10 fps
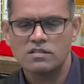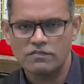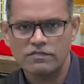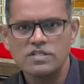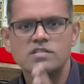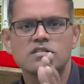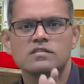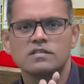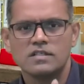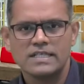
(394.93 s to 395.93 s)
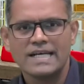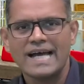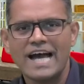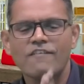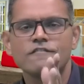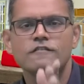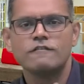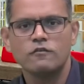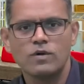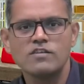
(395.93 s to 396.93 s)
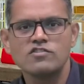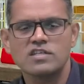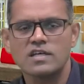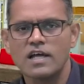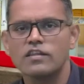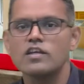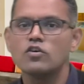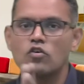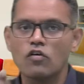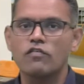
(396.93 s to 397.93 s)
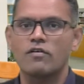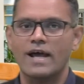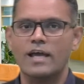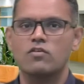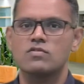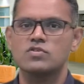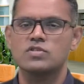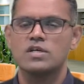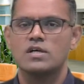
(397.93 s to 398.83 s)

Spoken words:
Yeah. First, have the fluency, and then you go for accuracy.